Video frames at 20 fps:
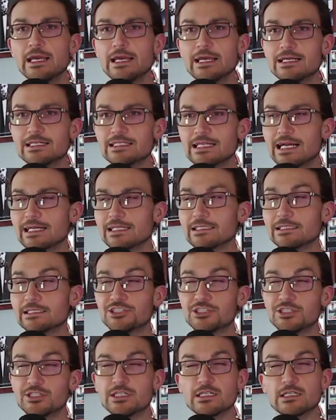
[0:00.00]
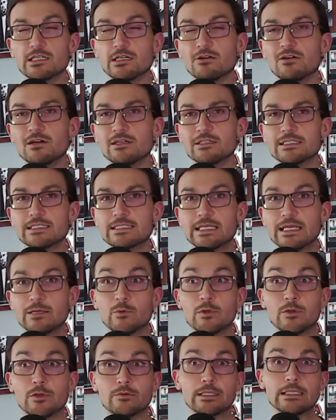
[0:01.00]
Exactly. She's going to go on to say
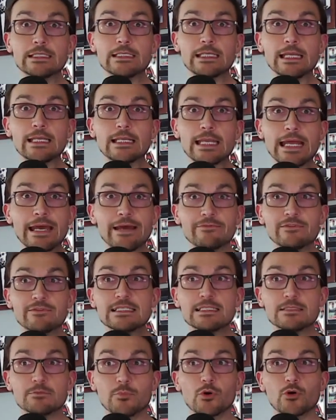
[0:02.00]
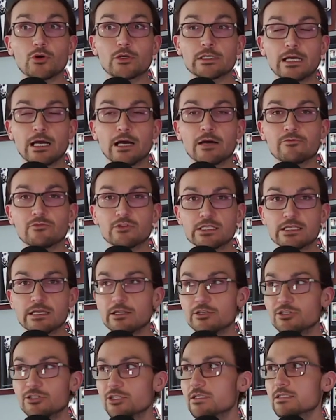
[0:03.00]
we really need to have these important
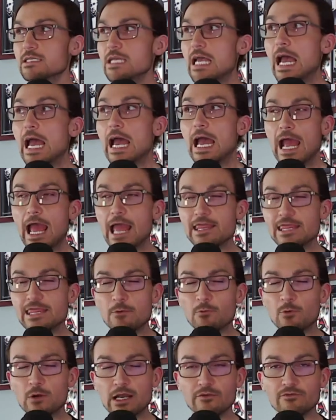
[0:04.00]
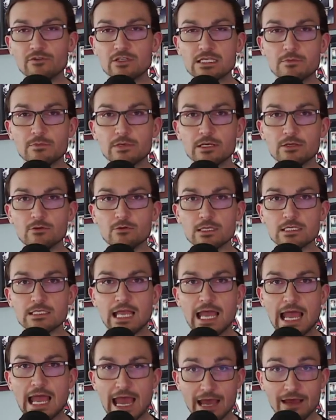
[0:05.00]
conversations. And then whenever somebody wants
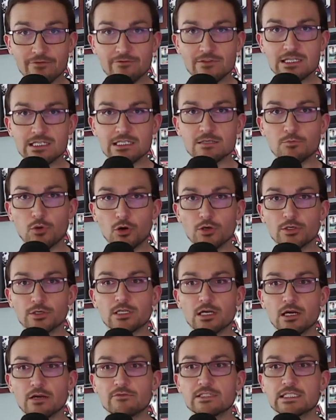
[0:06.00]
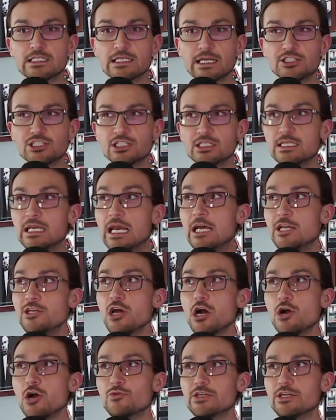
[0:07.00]
to have these important conversations,
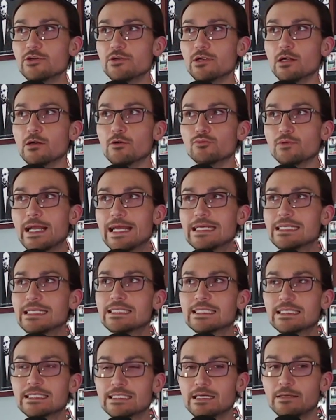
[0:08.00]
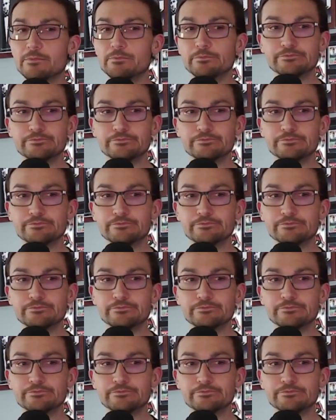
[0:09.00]
no, you're a racism.